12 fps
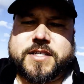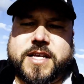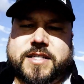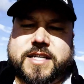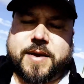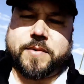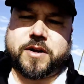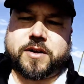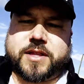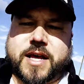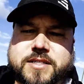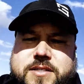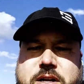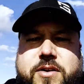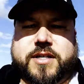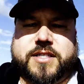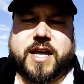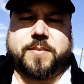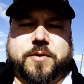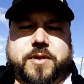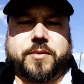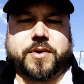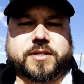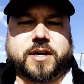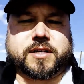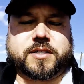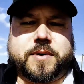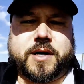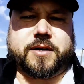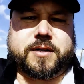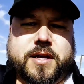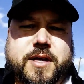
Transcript: that same $100,000 example that we talked about,